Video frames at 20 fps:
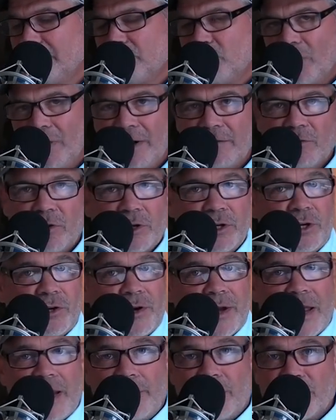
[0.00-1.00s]
whatever your
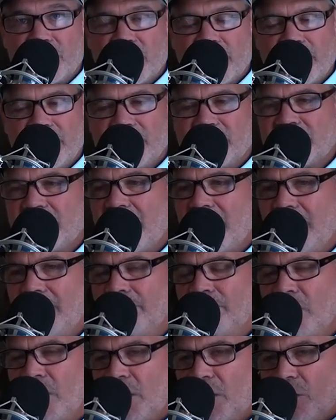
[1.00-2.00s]
neighbors have been
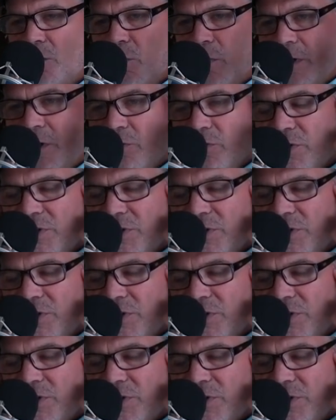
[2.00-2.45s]
saying, when you